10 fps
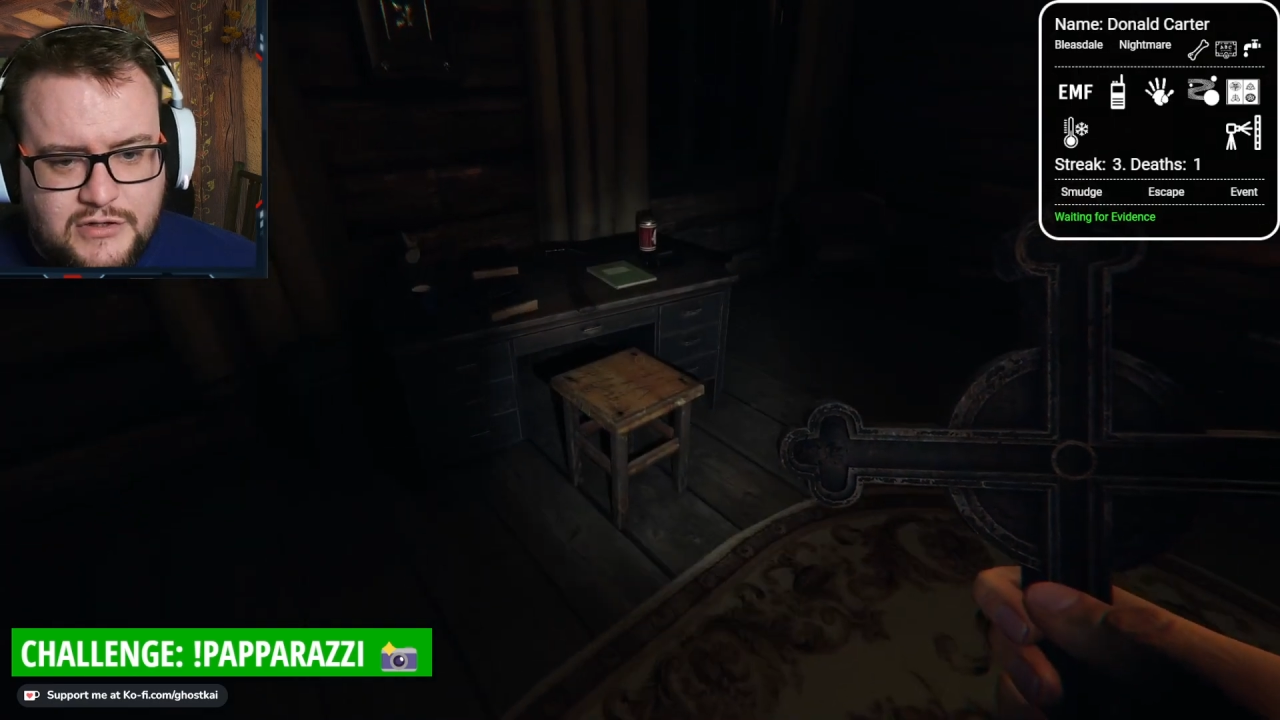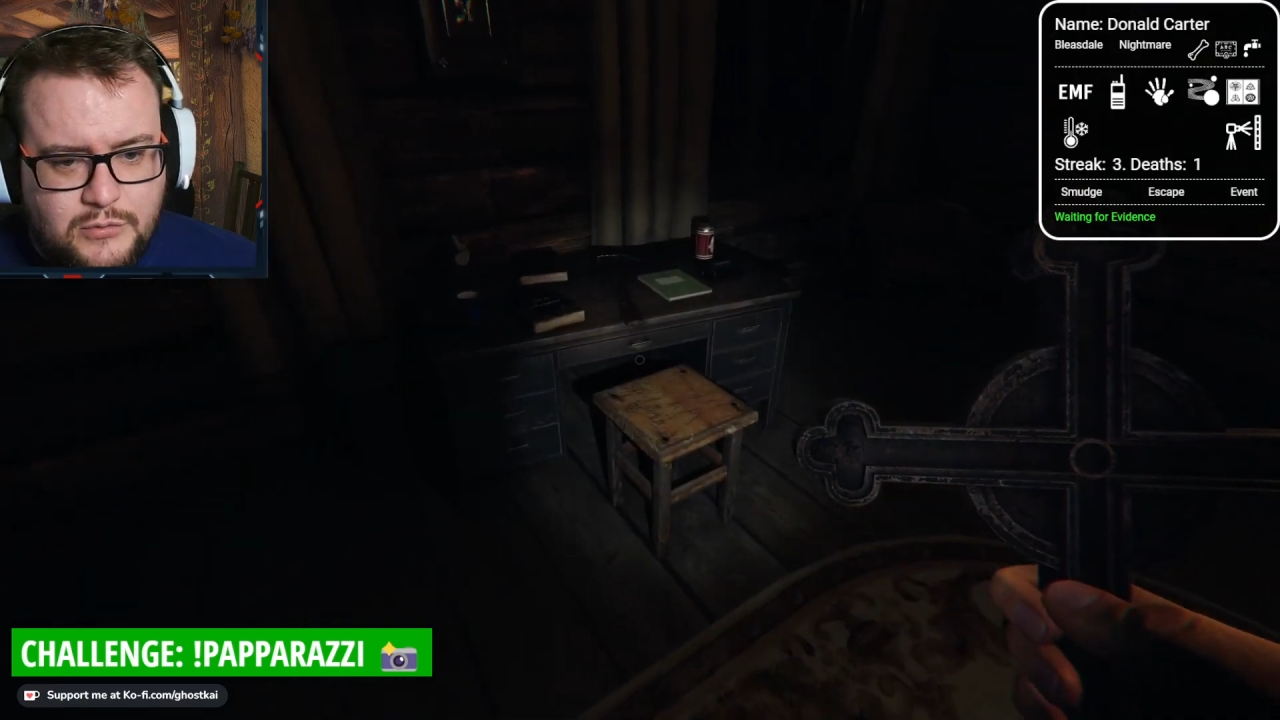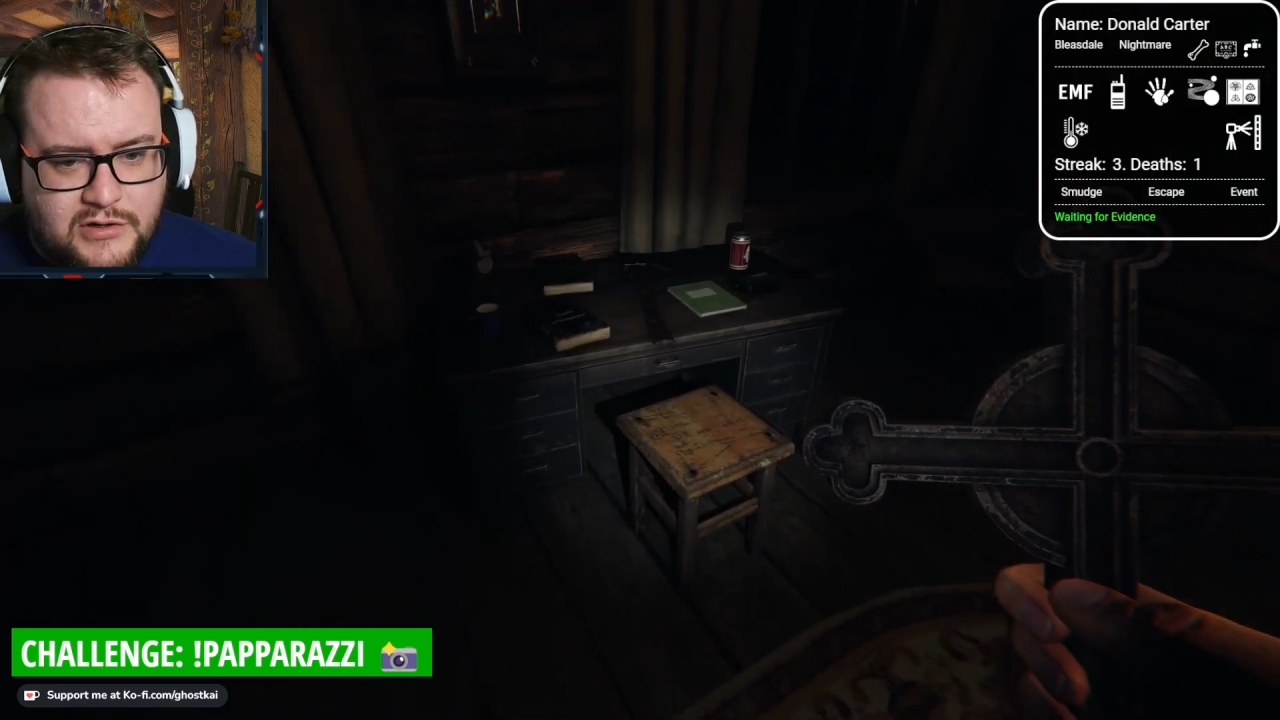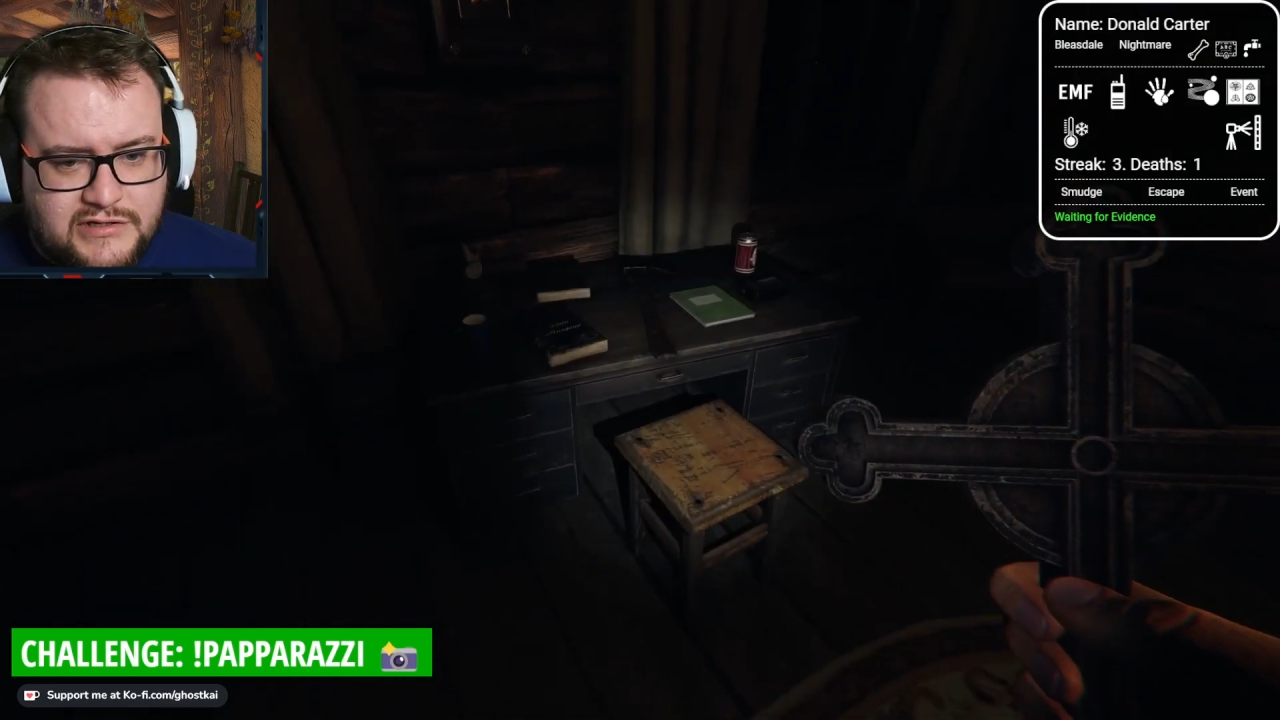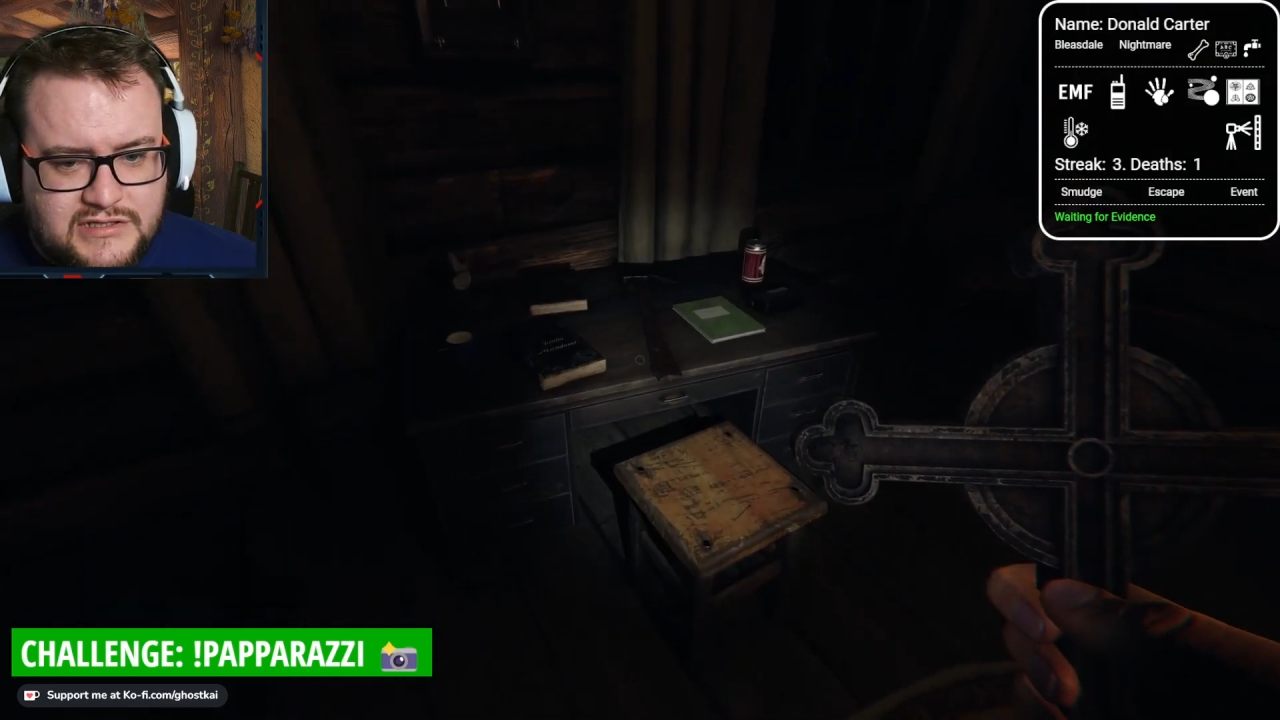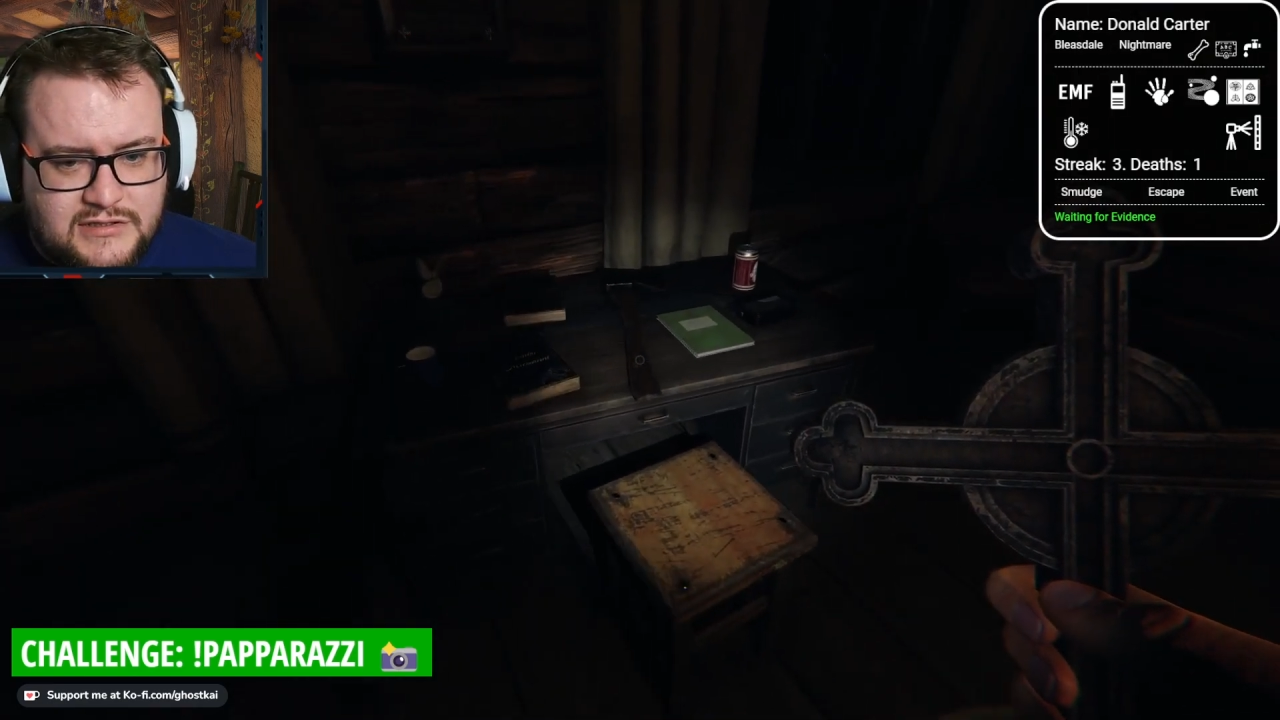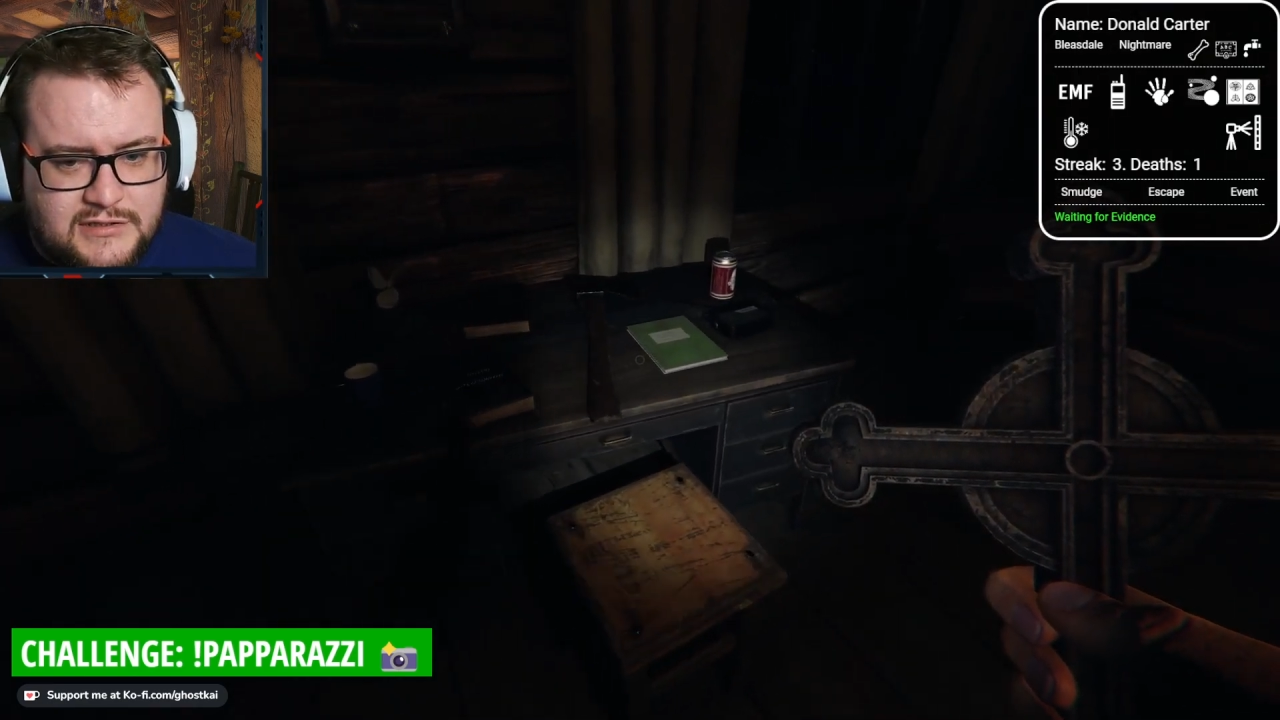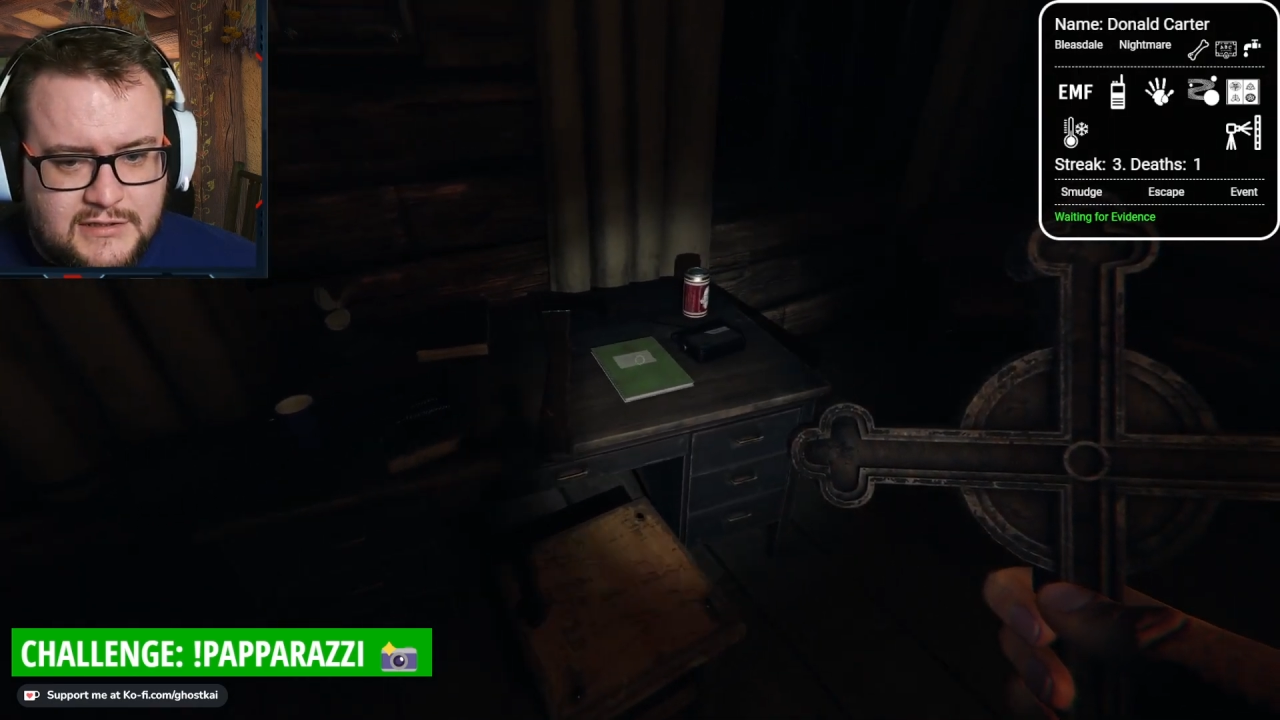No worries.